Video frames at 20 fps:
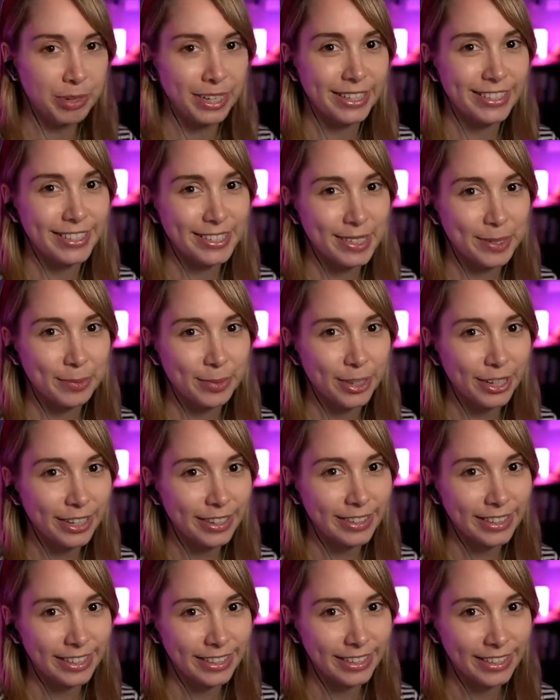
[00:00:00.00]
bin somewhere
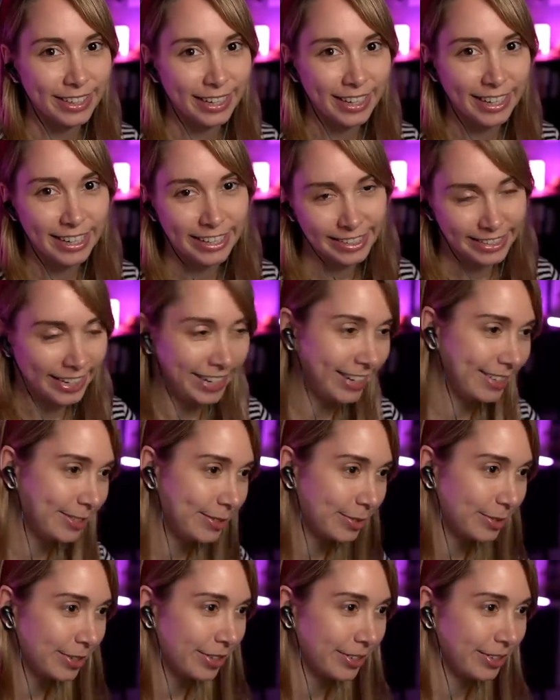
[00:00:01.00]
and then take it
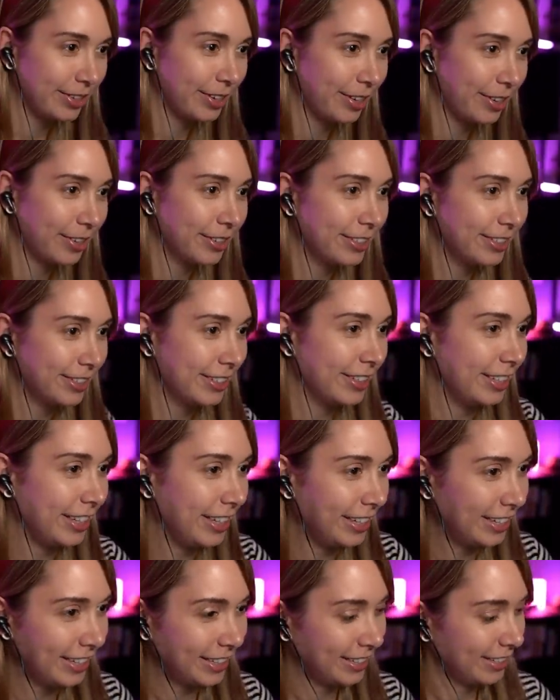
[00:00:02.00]
to another yard to eat